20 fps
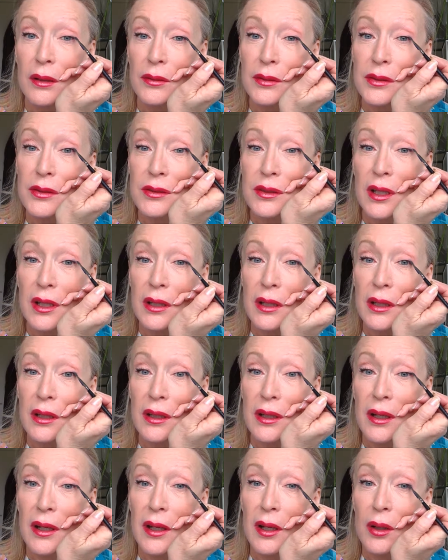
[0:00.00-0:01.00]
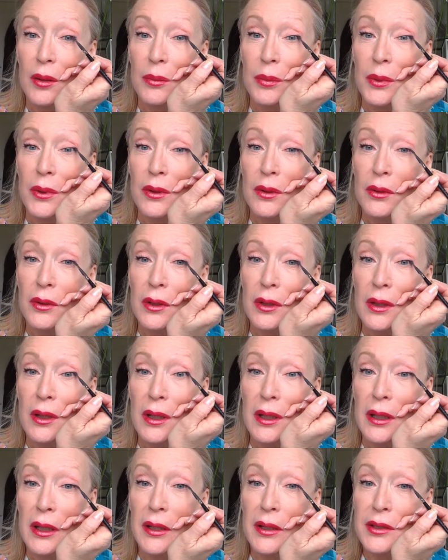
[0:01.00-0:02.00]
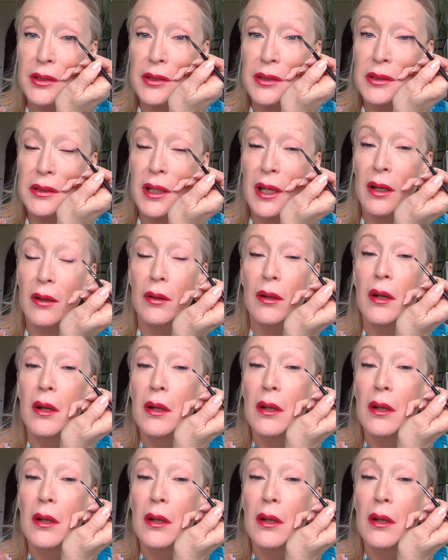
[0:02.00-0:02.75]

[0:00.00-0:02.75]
just taking it out beyond the eyelashes now,